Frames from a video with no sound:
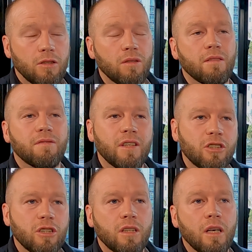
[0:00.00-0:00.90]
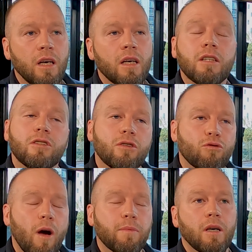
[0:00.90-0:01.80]
So the vision is to
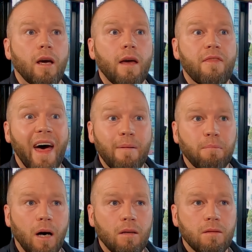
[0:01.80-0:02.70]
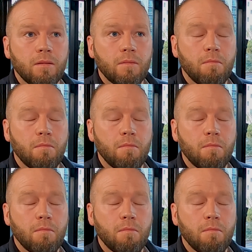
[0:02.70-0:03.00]
replicate that model.